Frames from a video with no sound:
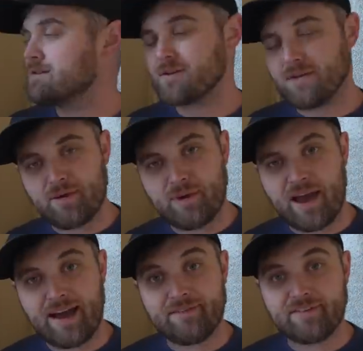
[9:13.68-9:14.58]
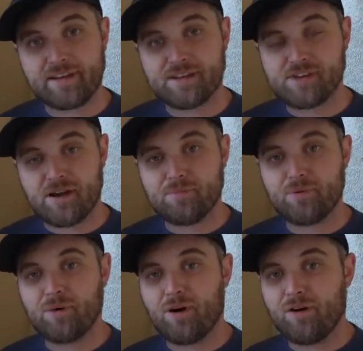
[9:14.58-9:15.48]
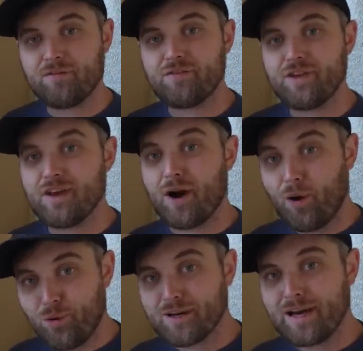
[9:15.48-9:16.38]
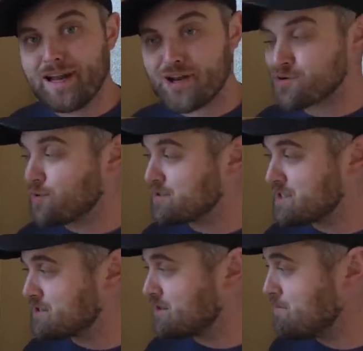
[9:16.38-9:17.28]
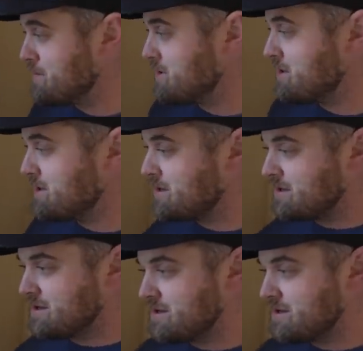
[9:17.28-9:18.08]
So here we have an example of the old electrical system.